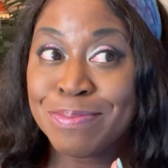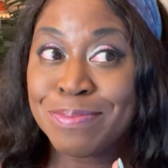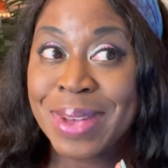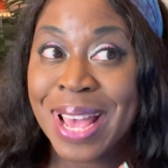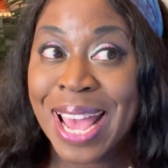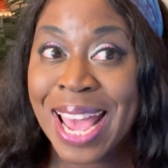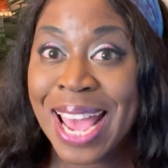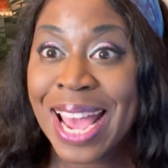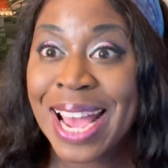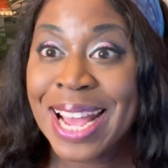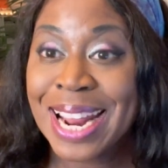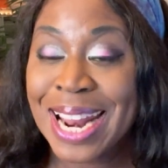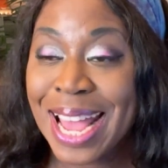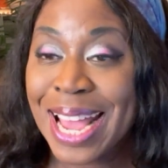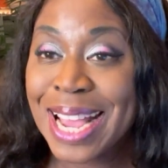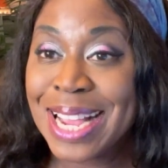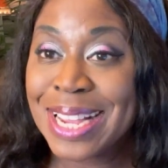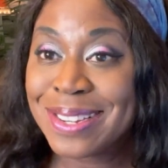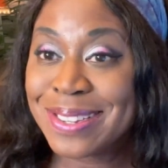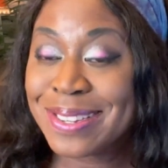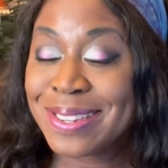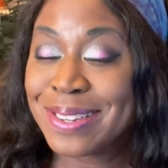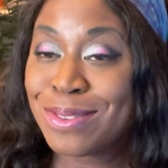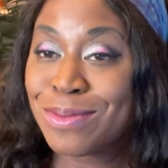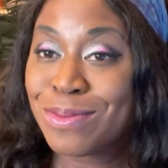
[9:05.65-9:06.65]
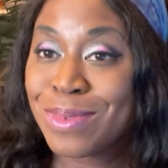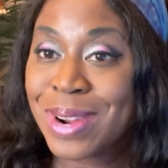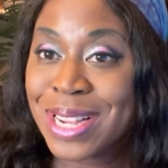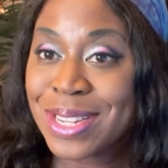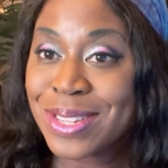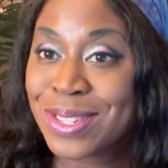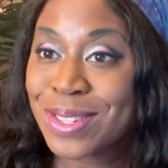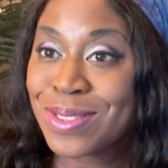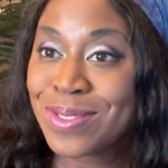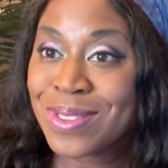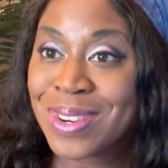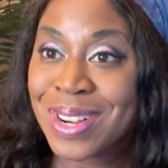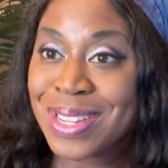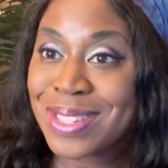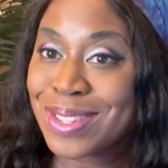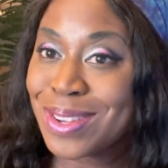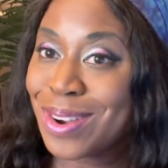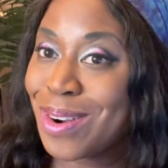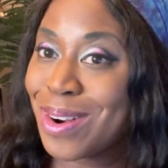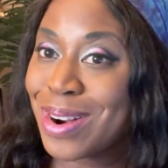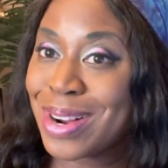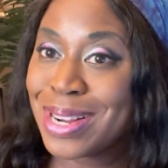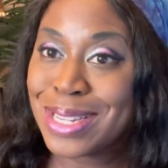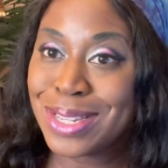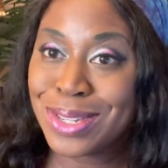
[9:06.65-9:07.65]
Pan Asian restaurants
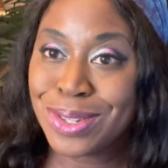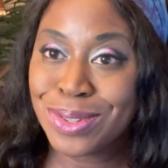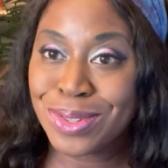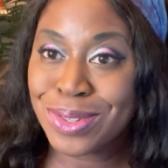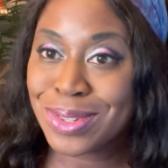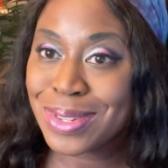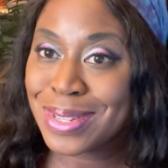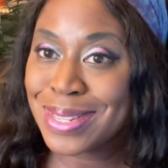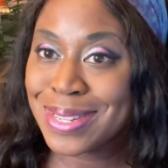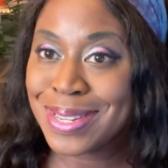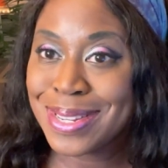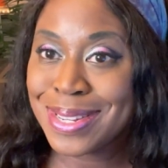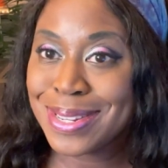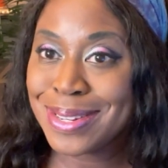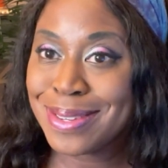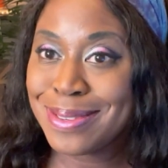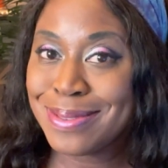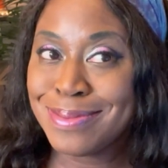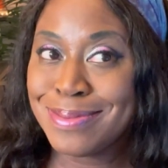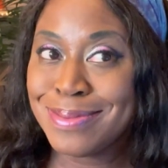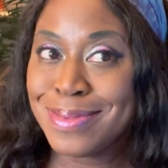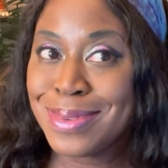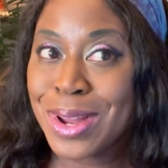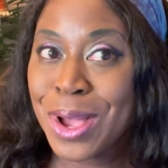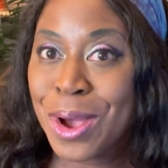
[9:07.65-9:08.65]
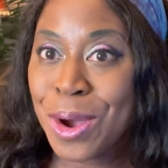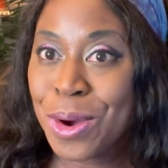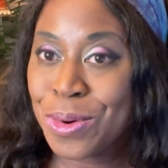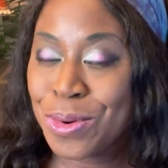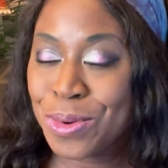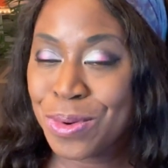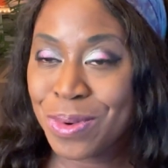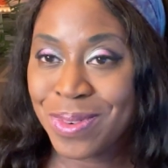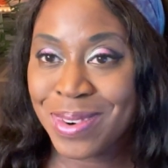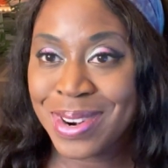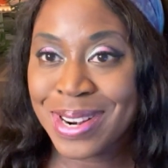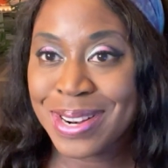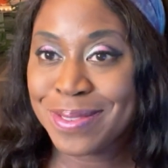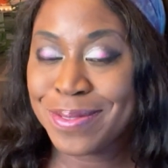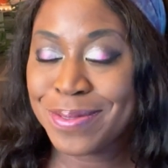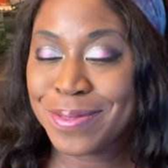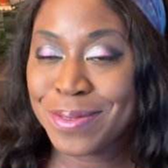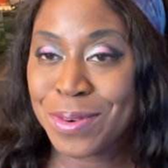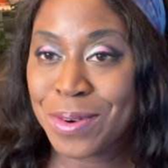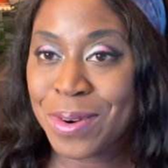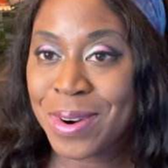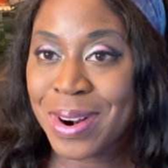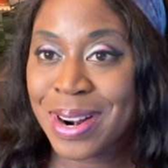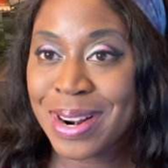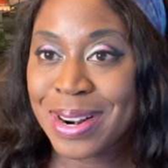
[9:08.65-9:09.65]
aren't usually known
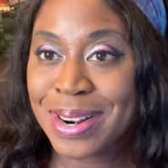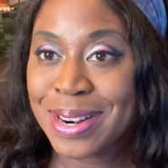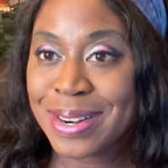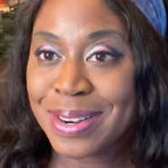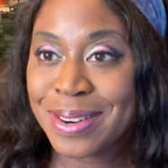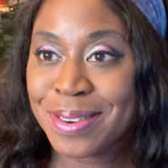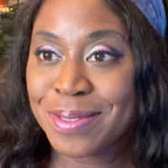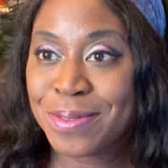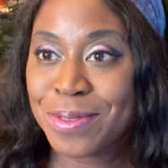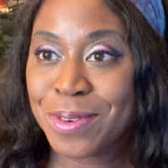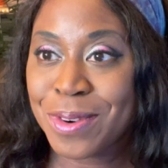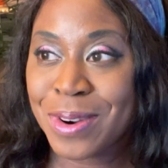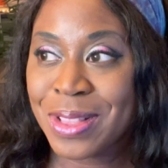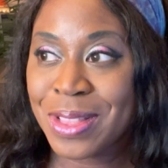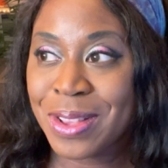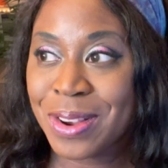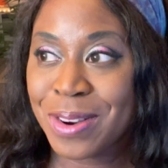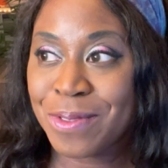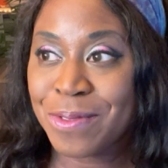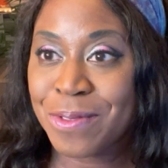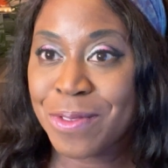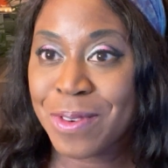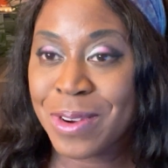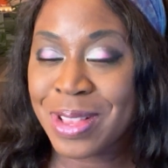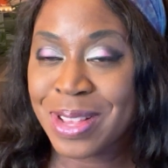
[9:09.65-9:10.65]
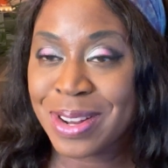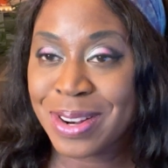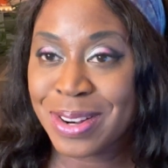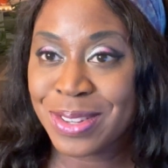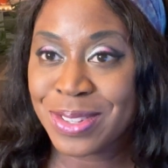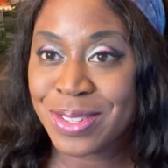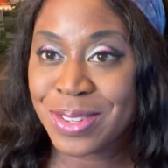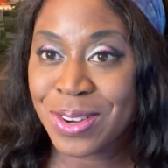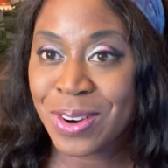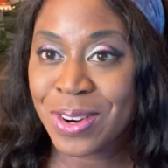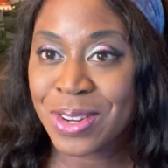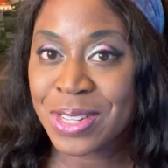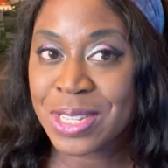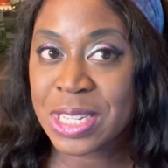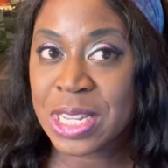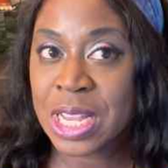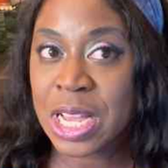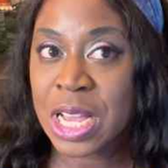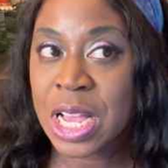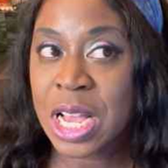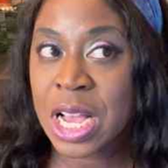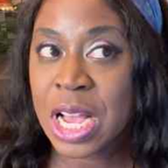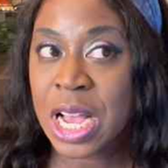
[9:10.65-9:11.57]
for the desserts,